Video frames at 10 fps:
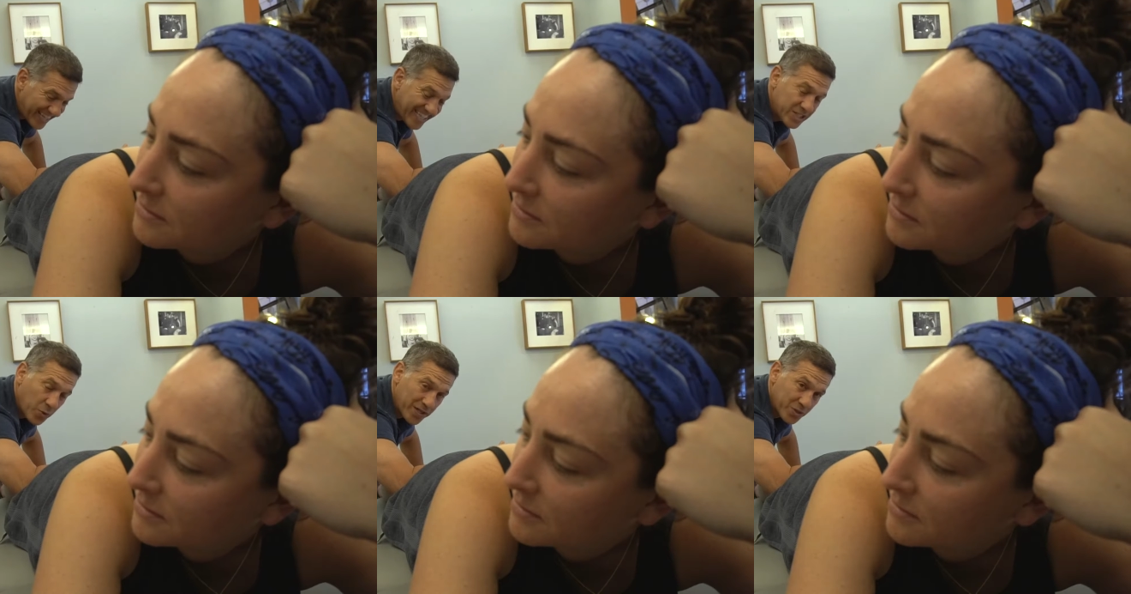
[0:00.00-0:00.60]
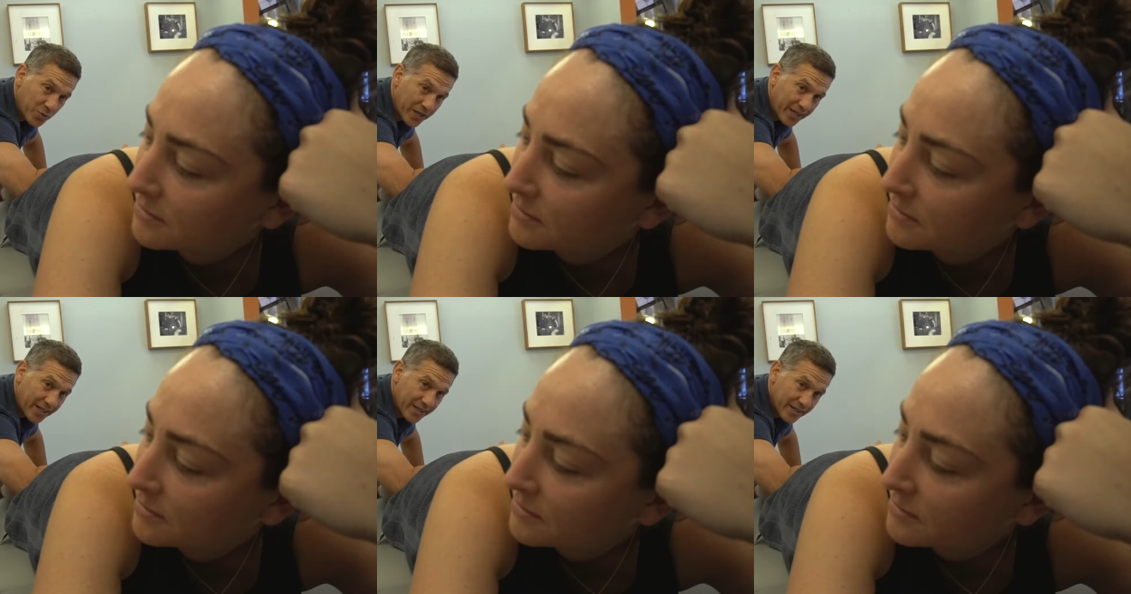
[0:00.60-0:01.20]
Speaker 1: at least twice a week.
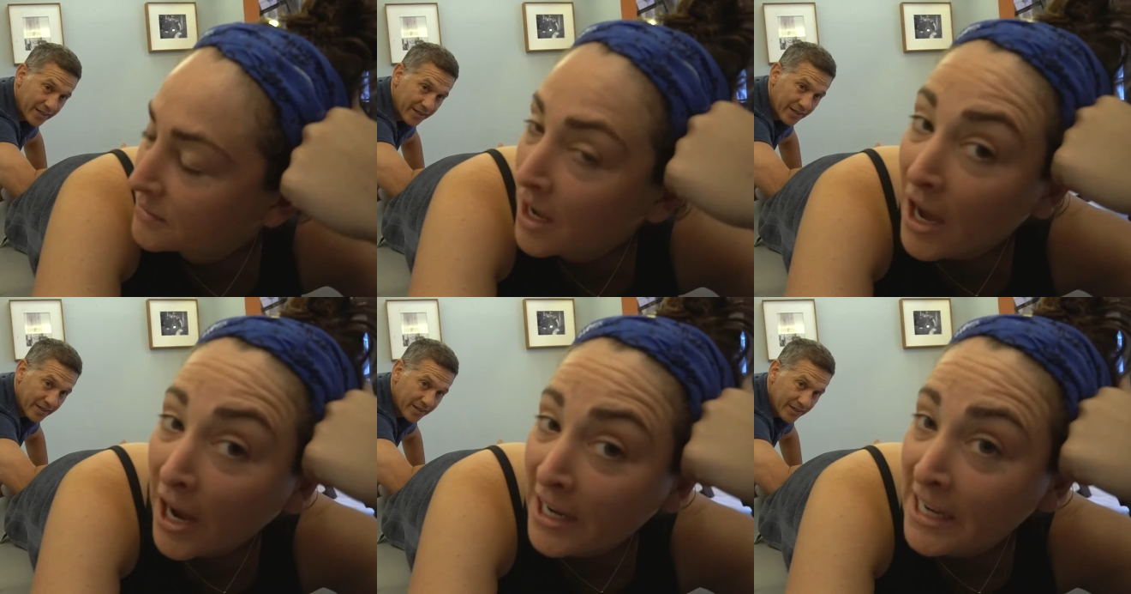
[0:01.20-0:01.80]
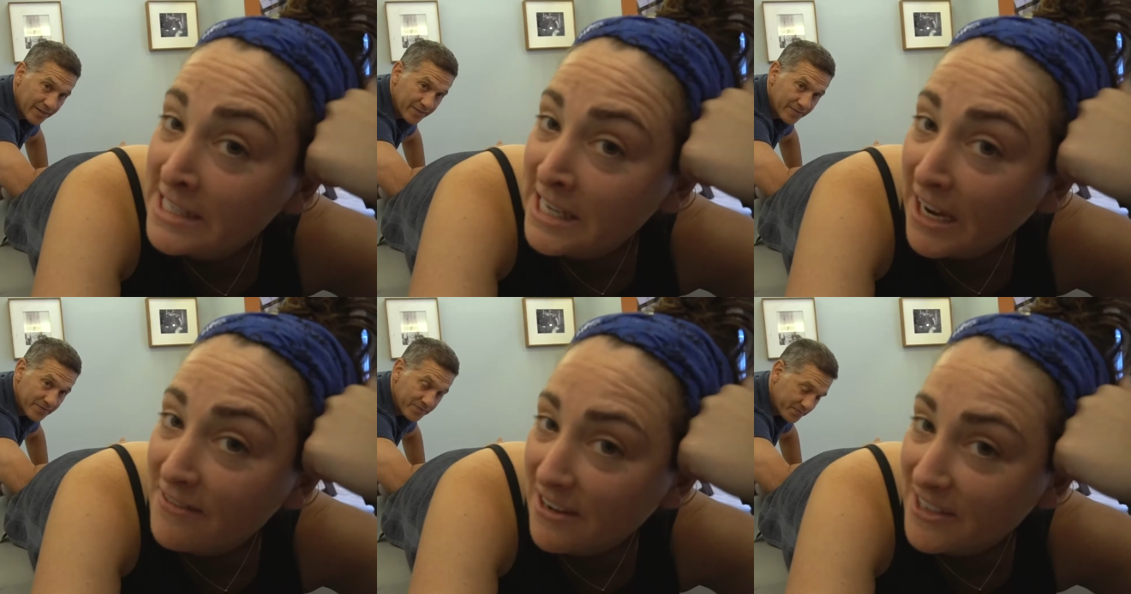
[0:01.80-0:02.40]
Speaker 2: I can
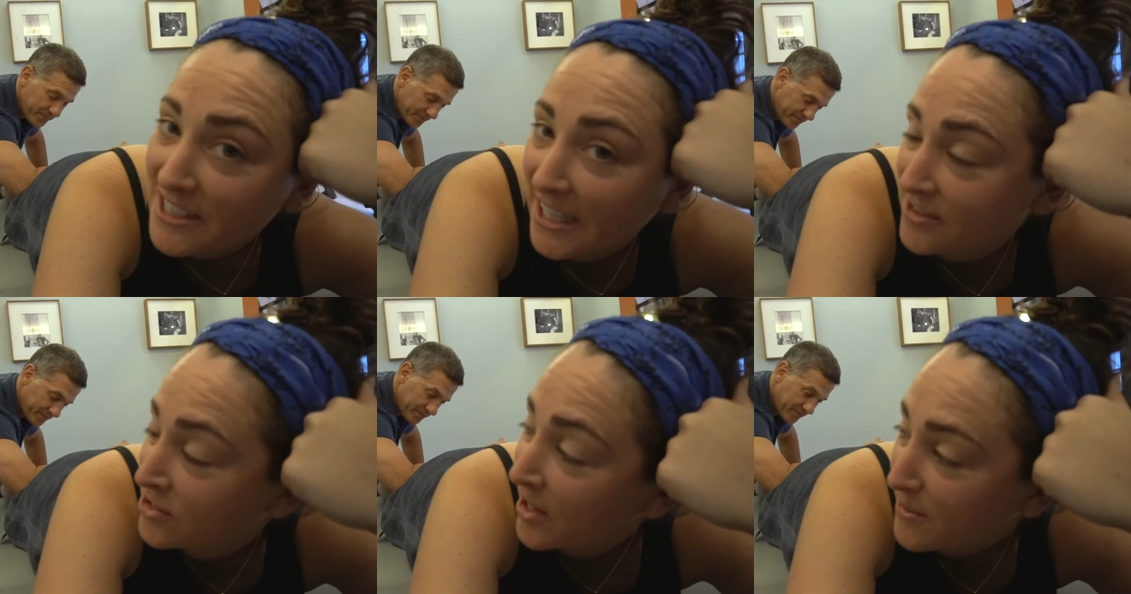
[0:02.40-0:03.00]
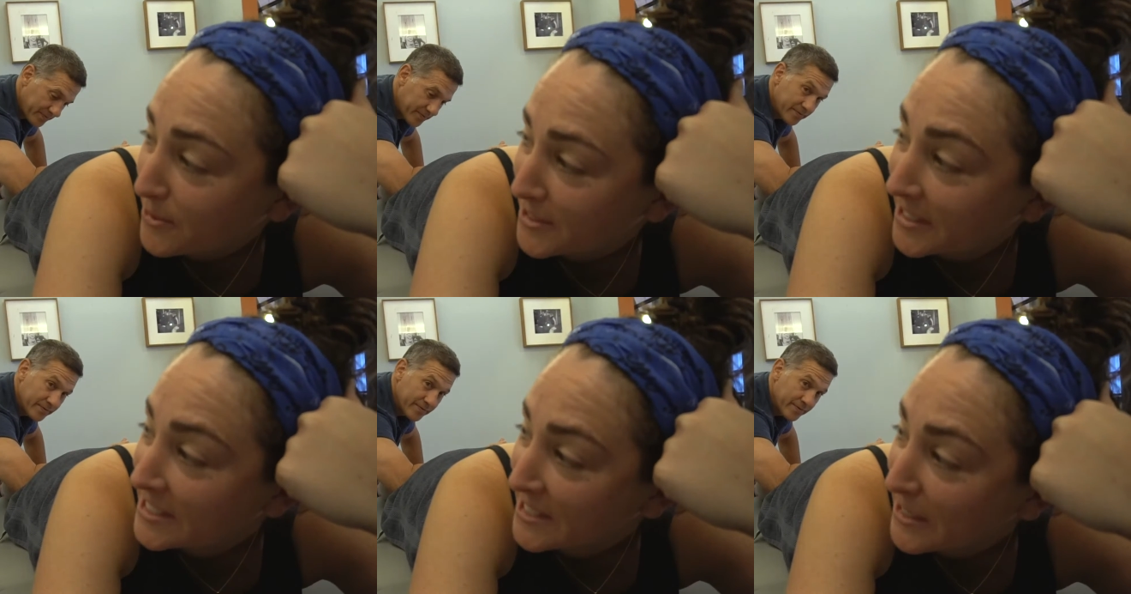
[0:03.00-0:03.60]
say I've never taken strength more
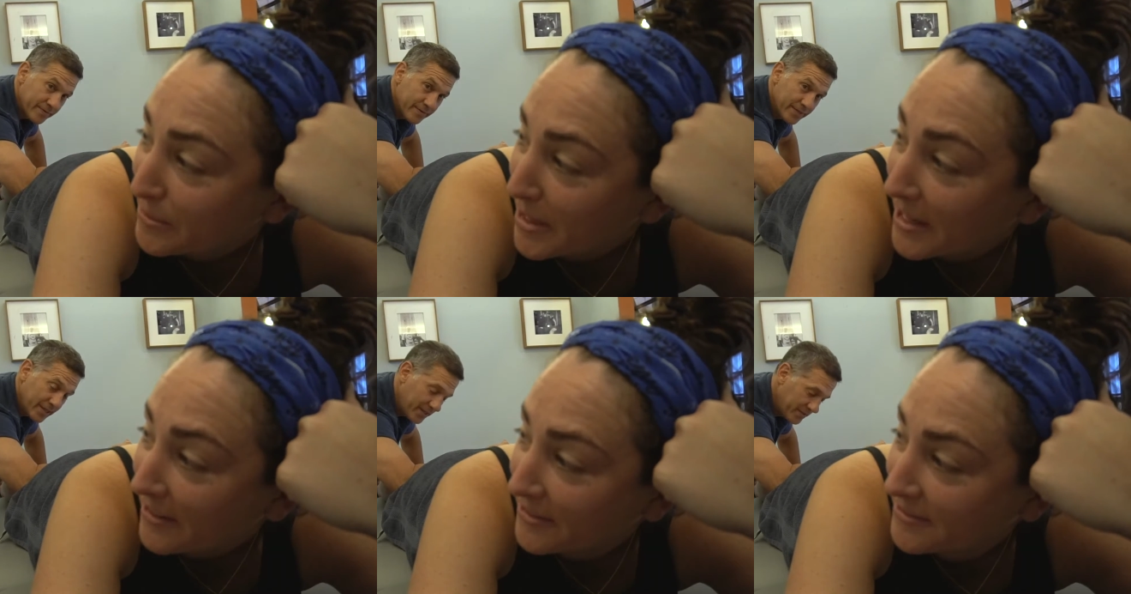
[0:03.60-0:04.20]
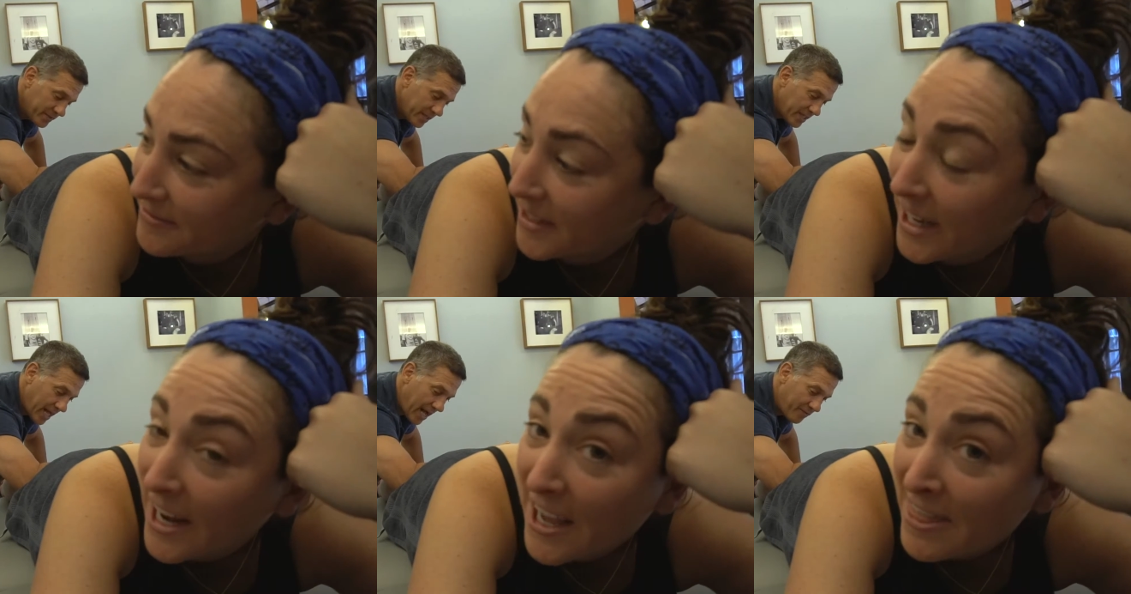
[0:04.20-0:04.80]
seriously in my life. Yeah, yeah
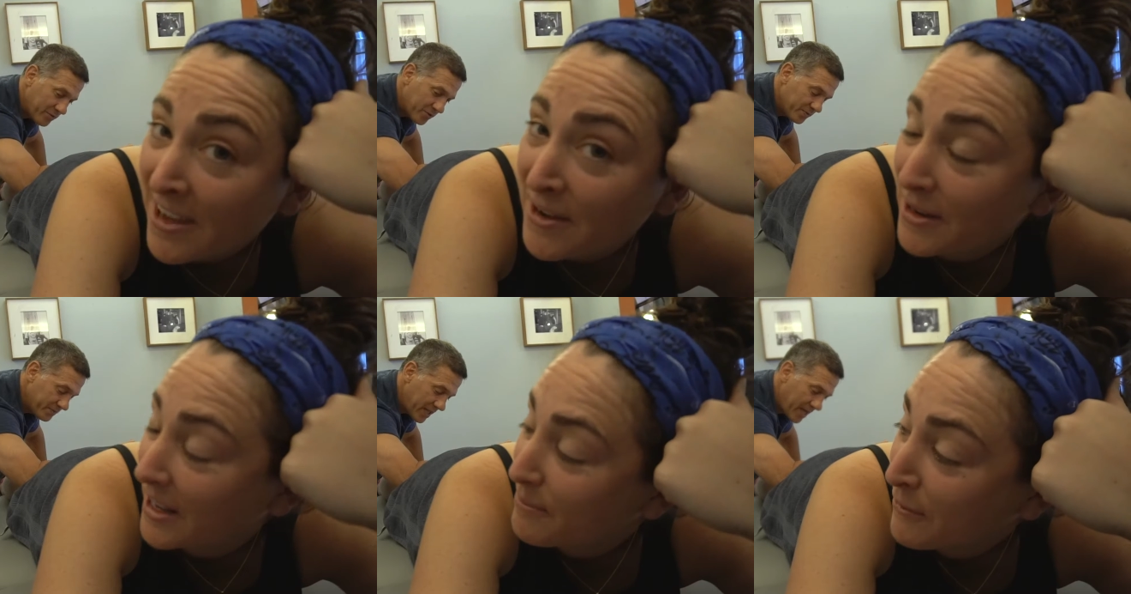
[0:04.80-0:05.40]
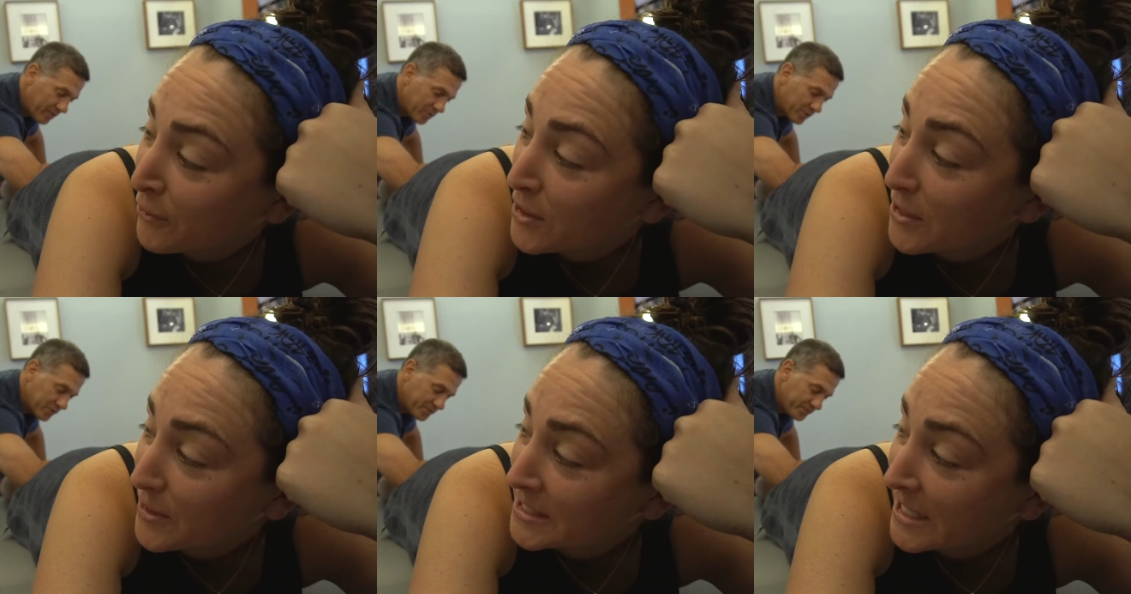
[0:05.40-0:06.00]
like, and I thought yeah. before New
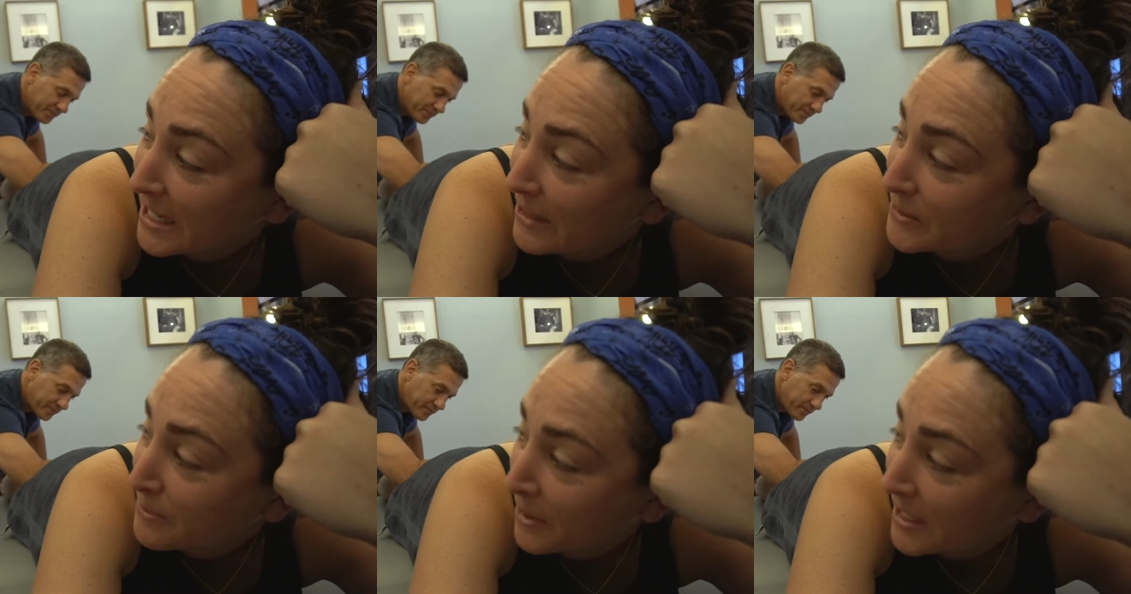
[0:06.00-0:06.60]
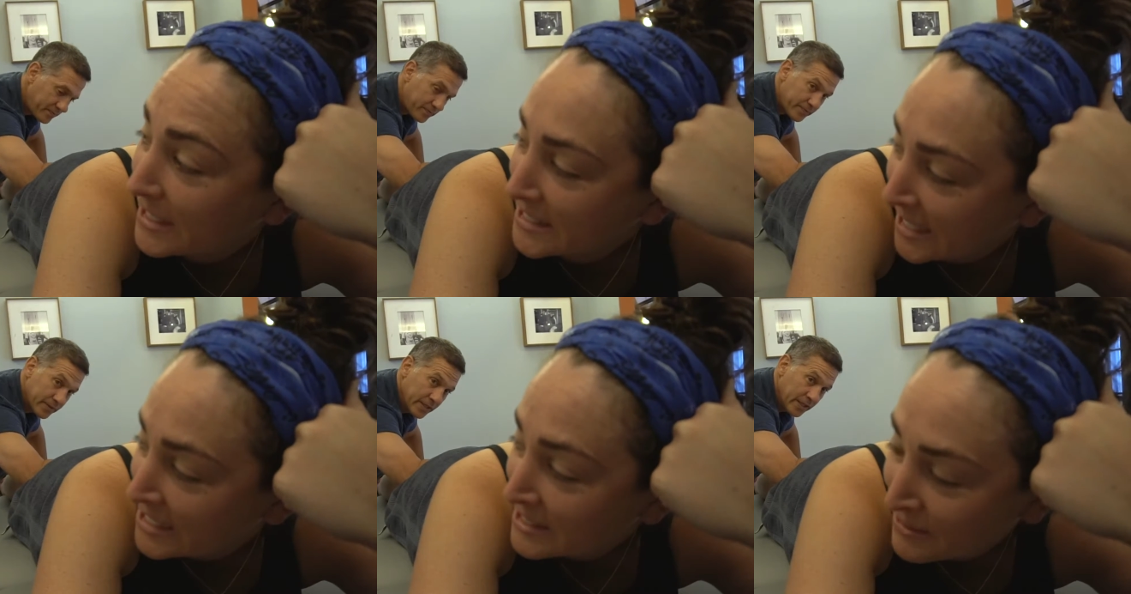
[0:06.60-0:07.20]
York City I was pretty
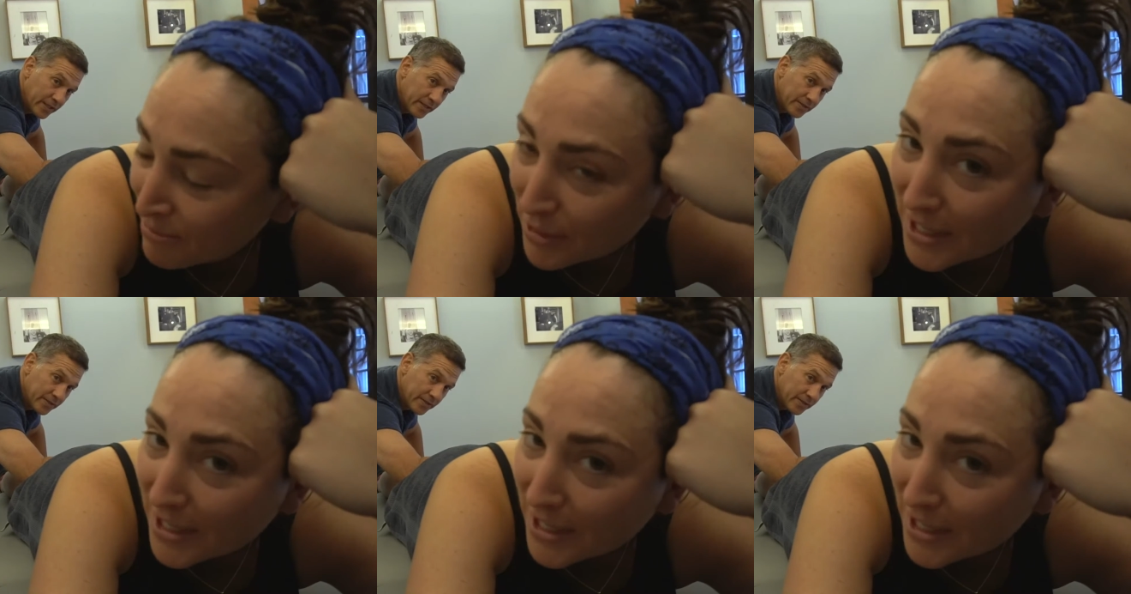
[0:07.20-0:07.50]
intense, but